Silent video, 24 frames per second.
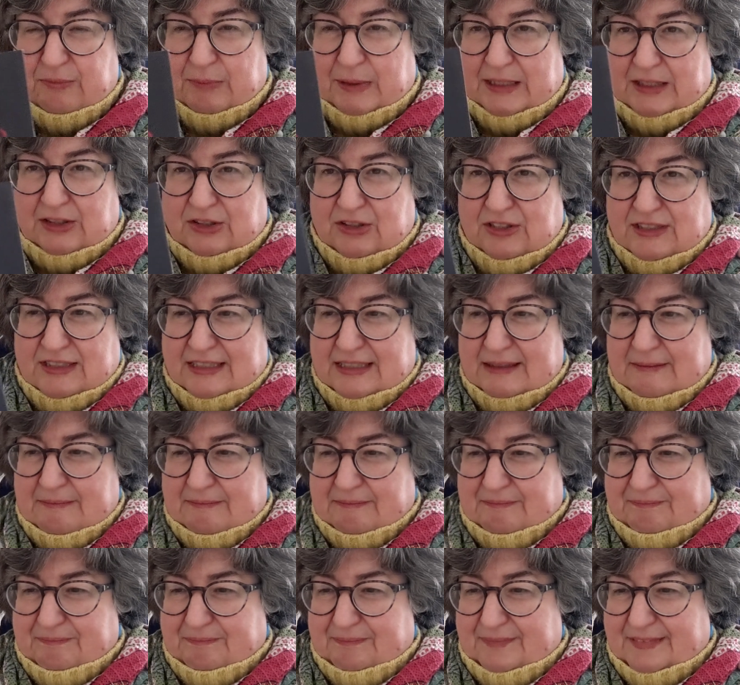been using
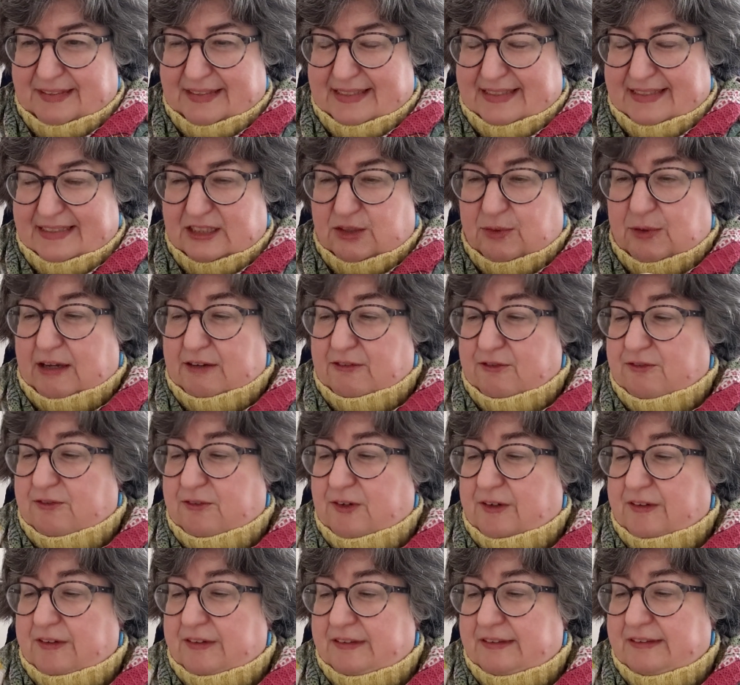is quite
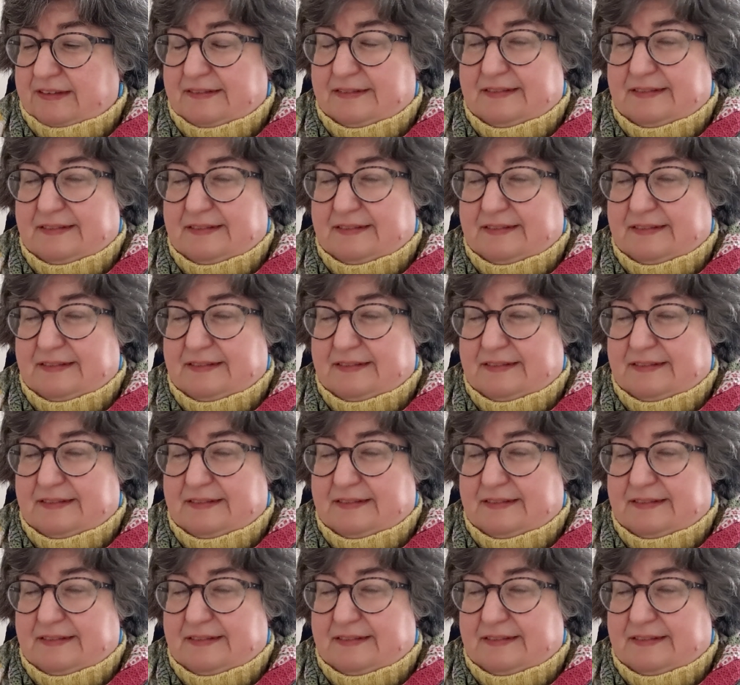fun.